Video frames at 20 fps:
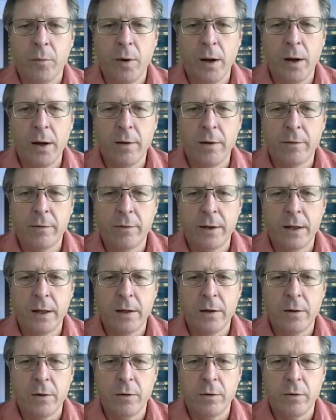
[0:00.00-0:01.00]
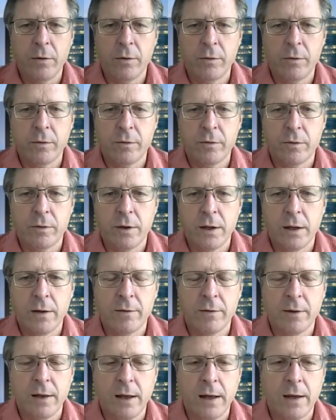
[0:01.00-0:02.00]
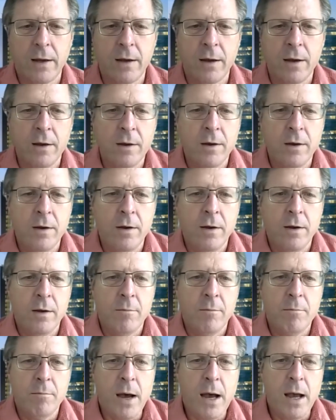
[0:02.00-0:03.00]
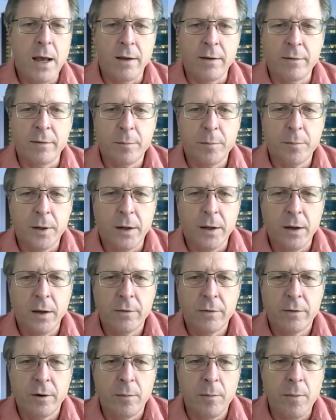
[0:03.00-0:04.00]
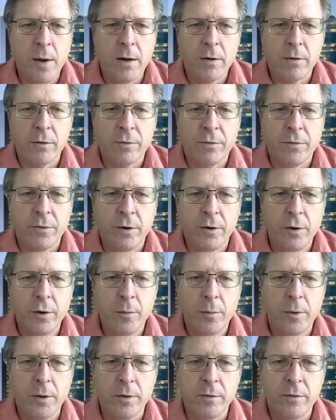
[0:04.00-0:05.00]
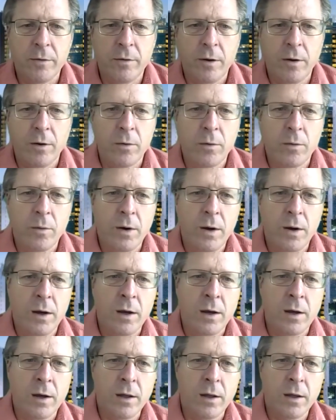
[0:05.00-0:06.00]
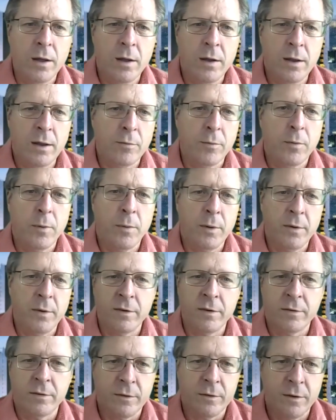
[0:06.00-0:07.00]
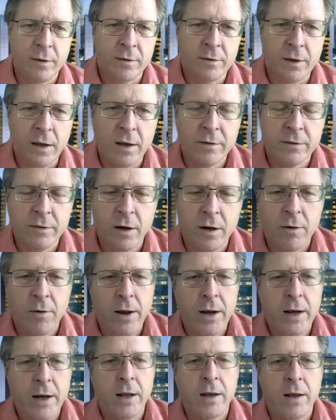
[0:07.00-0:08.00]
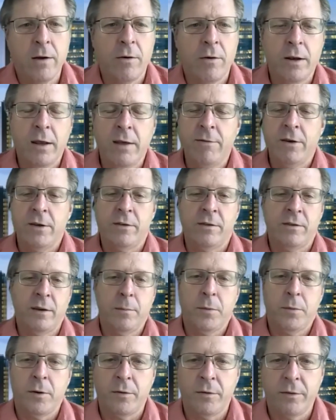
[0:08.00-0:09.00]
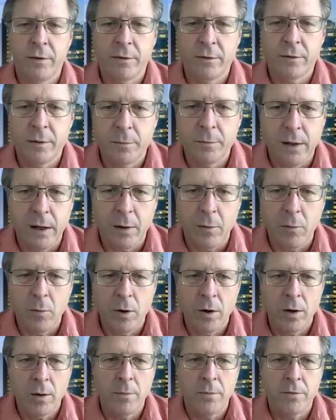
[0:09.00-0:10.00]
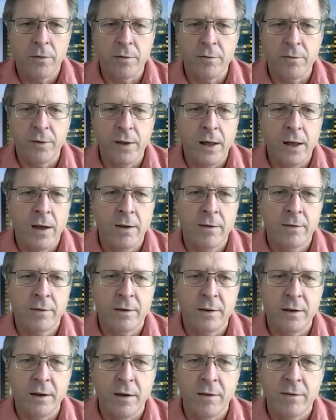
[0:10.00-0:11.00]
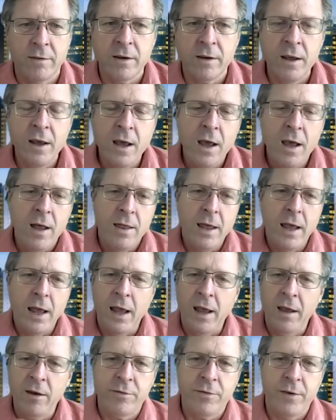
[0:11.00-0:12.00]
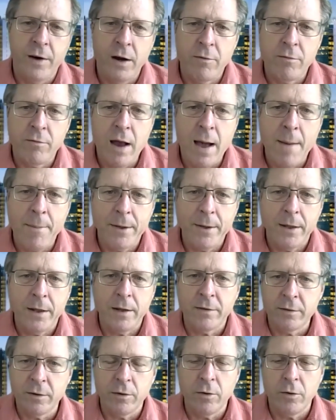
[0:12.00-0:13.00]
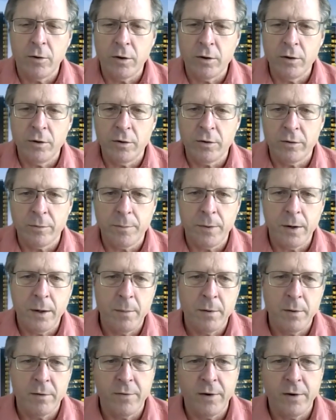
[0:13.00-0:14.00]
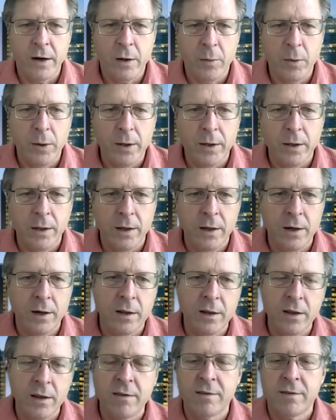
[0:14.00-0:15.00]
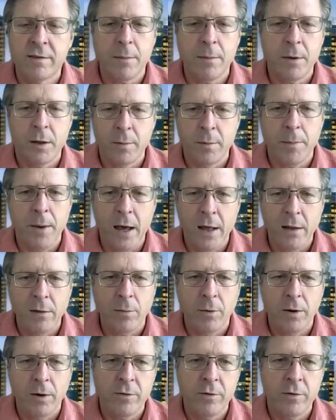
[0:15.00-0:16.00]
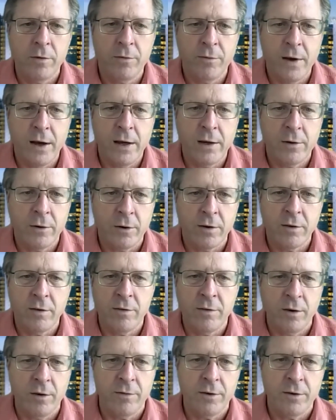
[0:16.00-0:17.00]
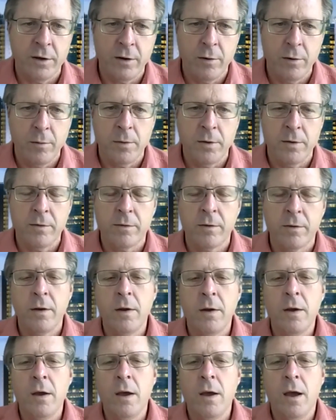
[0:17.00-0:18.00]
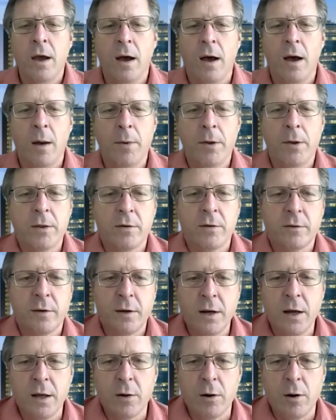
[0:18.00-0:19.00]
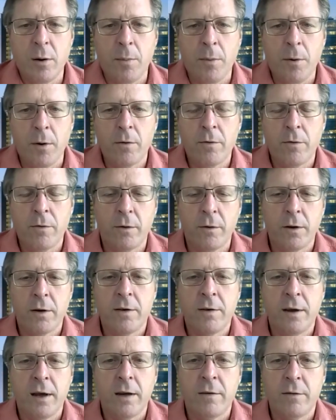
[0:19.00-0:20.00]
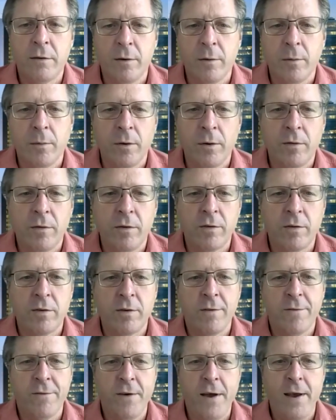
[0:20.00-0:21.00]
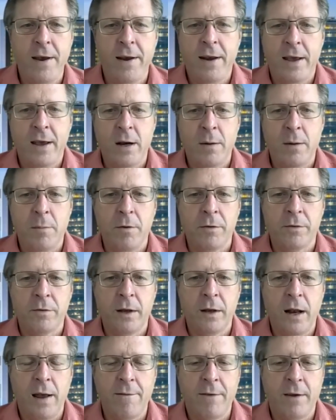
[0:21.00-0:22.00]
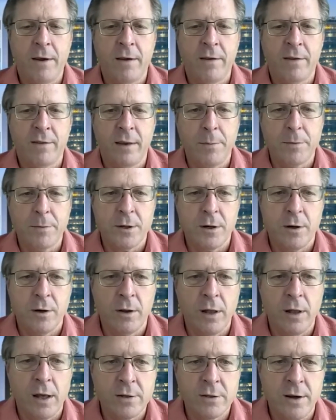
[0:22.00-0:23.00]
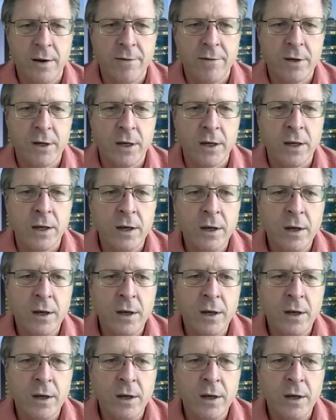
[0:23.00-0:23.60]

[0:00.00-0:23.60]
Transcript: One is that you use things like mice because they're models for humans. So, uh, and that's what we just discussed already. Or even simpler systems like worms and flies and yeast, they age very rapidly. So you can do experiments very quickly, and at least some of the pathways you find are conserved in humans. Uh, but there's another approach you can take too, which is to find animals that have exceptional longevity.